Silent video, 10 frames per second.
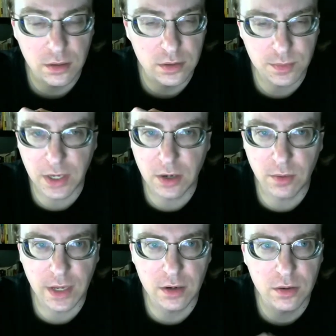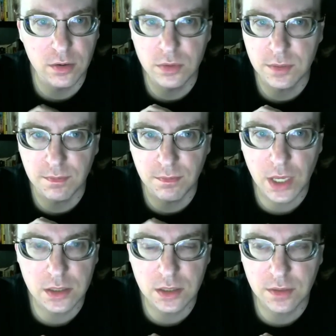Spider Man, who was
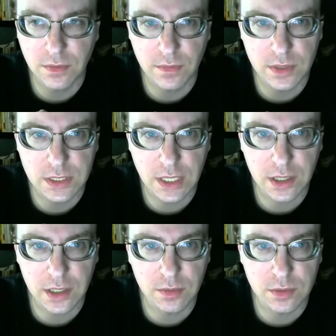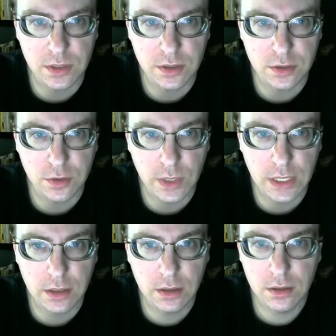amazing for every second he was on
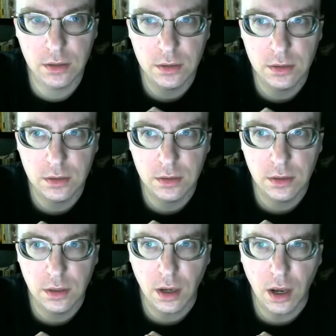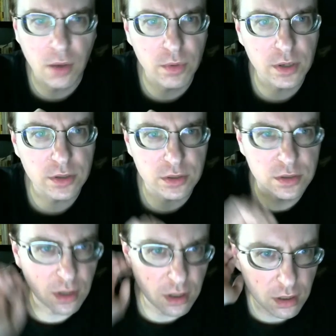screen. Uh, we also
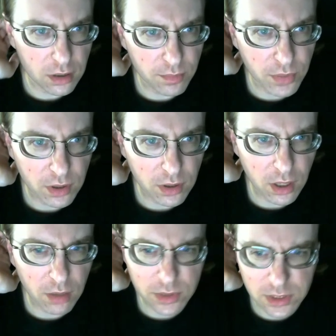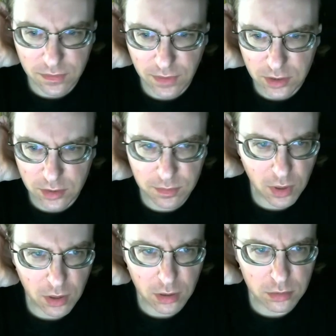saw, uh, what's his face?
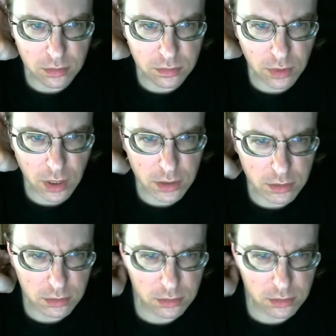Paul Rudd?